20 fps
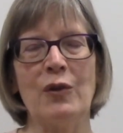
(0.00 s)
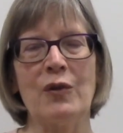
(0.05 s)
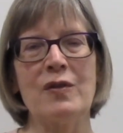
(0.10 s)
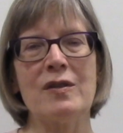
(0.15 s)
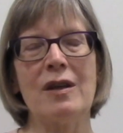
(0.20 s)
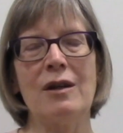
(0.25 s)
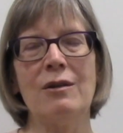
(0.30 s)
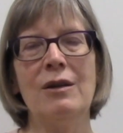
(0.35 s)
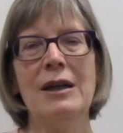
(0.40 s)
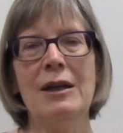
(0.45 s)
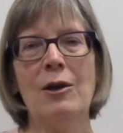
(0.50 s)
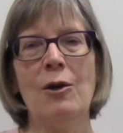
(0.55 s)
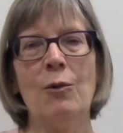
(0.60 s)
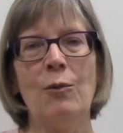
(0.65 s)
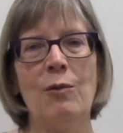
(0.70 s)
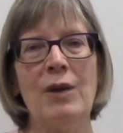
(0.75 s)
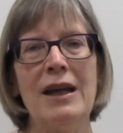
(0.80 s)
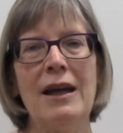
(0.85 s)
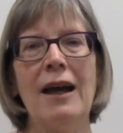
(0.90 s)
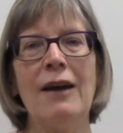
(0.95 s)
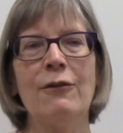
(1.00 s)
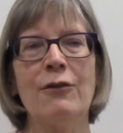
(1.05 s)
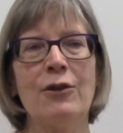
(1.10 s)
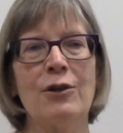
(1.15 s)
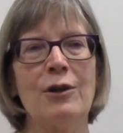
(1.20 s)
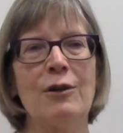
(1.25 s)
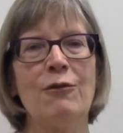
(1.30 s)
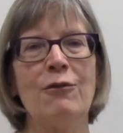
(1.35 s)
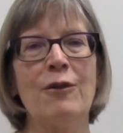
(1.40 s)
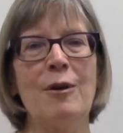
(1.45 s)
So we have
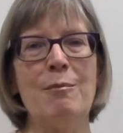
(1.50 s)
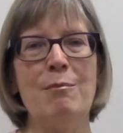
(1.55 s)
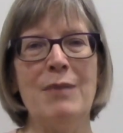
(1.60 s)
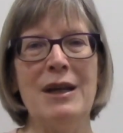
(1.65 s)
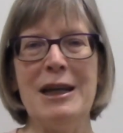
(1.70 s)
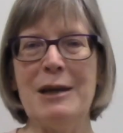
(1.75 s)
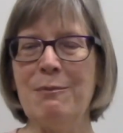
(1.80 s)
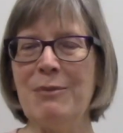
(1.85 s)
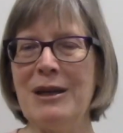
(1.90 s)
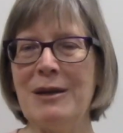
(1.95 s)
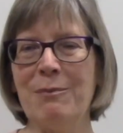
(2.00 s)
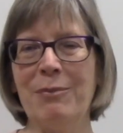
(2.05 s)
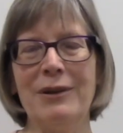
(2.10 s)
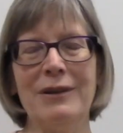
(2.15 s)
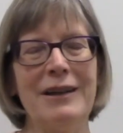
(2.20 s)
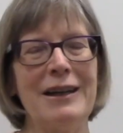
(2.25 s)
heard from many people,